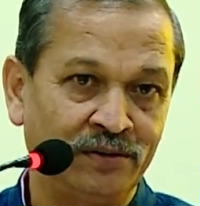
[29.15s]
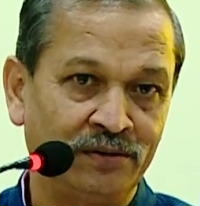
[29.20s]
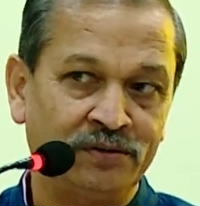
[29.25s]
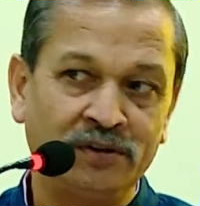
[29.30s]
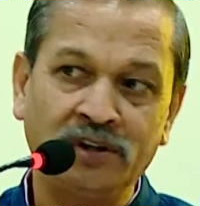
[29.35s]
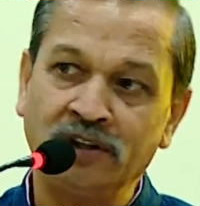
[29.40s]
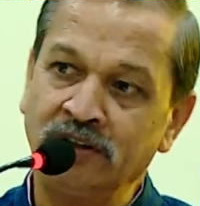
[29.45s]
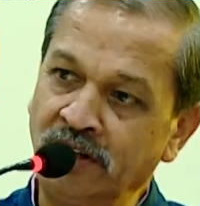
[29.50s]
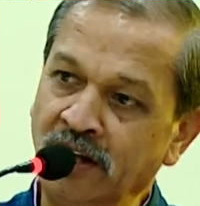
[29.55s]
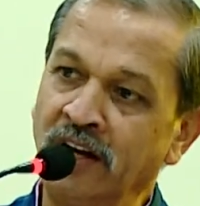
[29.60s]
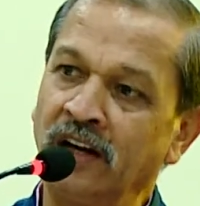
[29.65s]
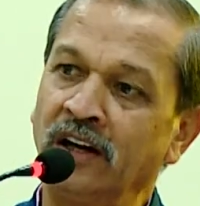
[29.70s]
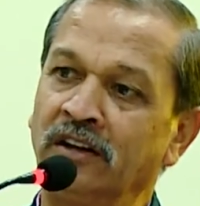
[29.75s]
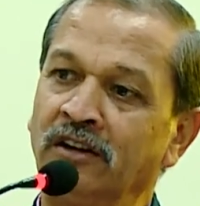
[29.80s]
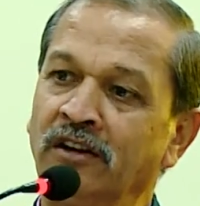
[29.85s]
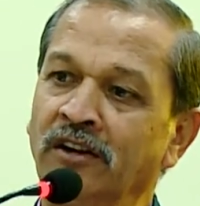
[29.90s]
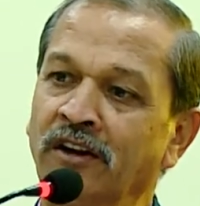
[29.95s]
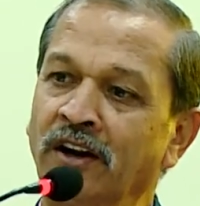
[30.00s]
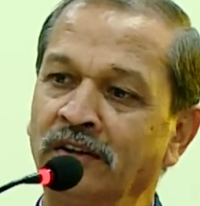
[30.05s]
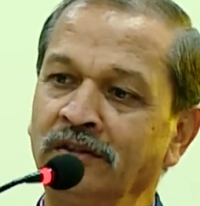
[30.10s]
that they had
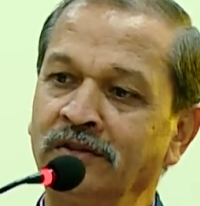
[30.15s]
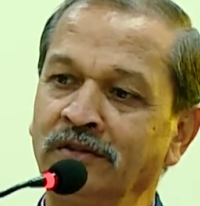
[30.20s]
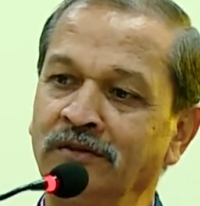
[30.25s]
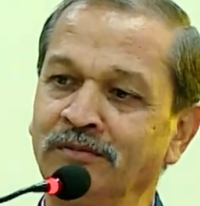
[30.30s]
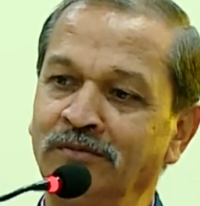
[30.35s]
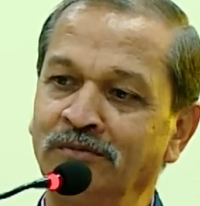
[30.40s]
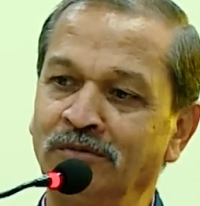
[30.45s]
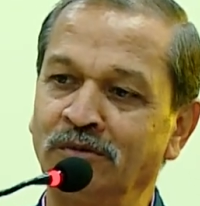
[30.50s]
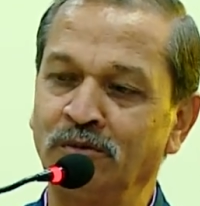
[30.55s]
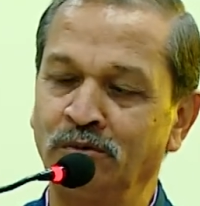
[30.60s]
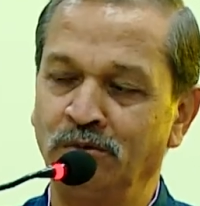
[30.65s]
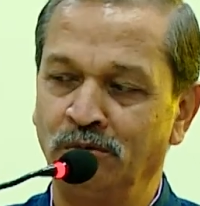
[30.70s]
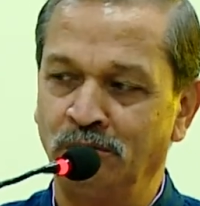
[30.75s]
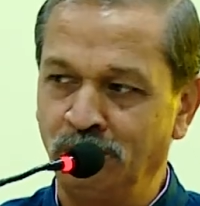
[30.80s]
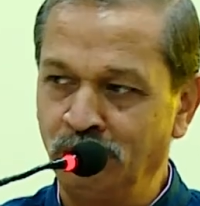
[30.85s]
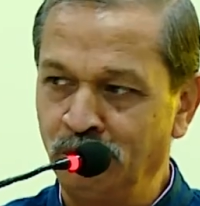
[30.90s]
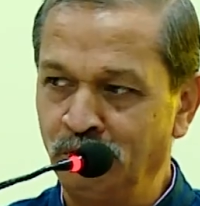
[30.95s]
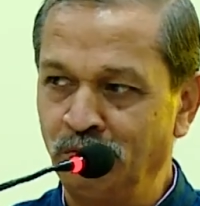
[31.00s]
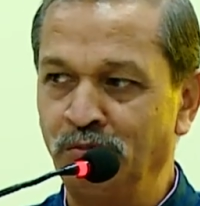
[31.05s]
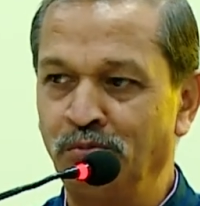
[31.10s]

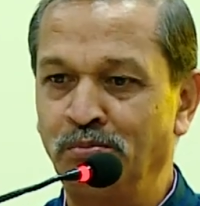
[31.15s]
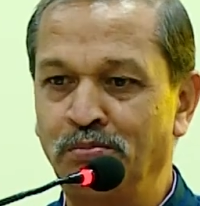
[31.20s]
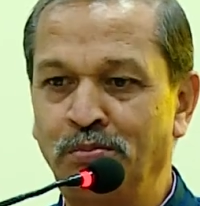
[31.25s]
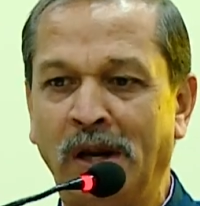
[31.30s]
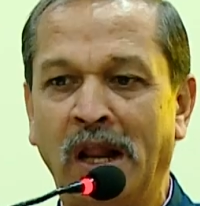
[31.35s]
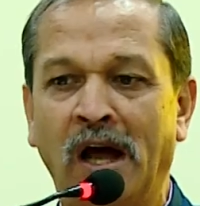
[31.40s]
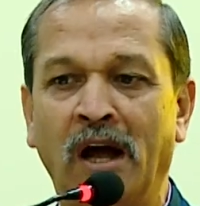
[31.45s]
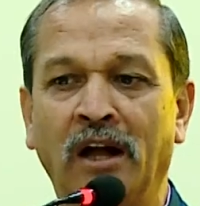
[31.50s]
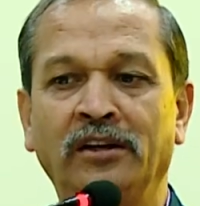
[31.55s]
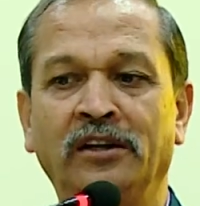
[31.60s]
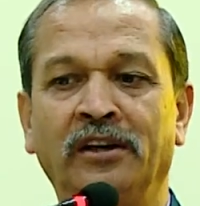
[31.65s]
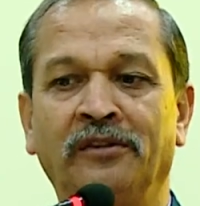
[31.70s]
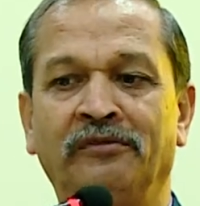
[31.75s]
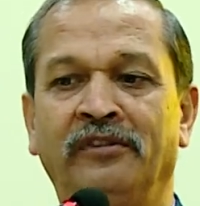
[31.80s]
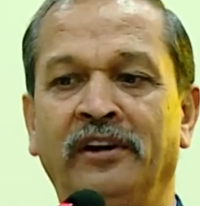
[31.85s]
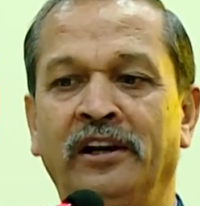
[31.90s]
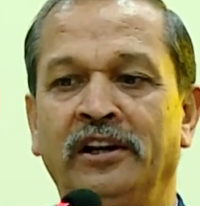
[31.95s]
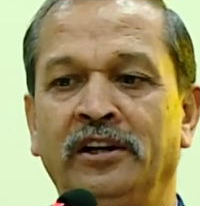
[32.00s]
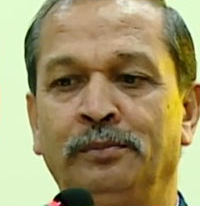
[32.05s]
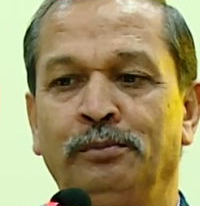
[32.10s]
planned a
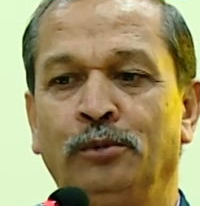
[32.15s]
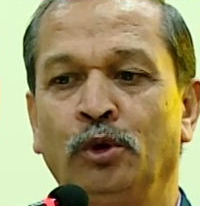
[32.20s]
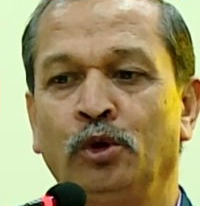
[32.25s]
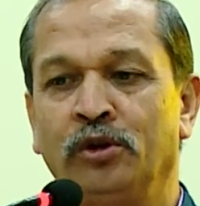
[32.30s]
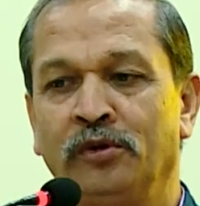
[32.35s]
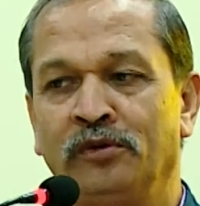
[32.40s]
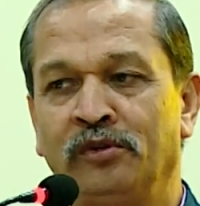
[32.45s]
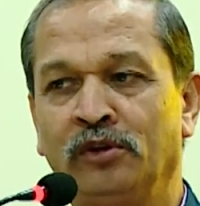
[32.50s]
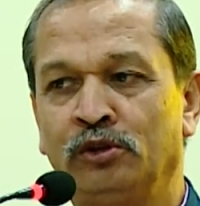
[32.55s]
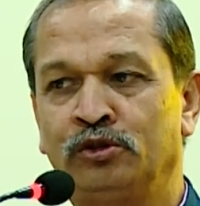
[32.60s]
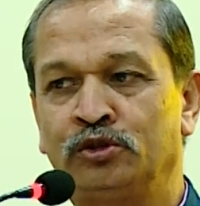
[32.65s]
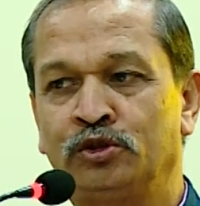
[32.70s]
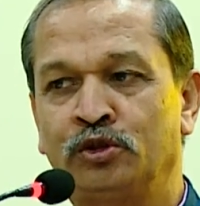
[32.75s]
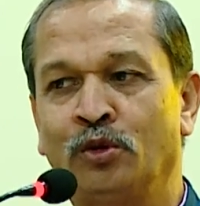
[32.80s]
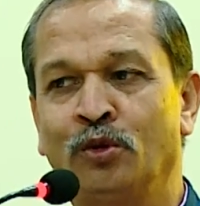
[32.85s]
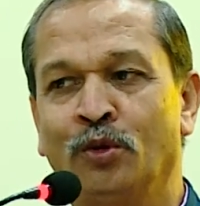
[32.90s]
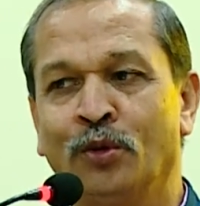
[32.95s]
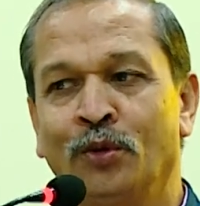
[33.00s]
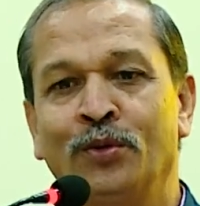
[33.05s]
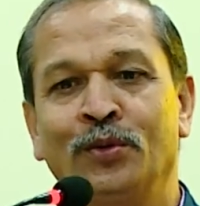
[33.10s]
very beautiful
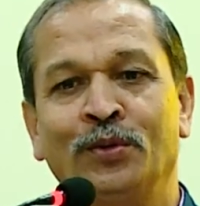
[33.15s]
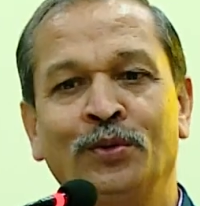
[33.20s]
show.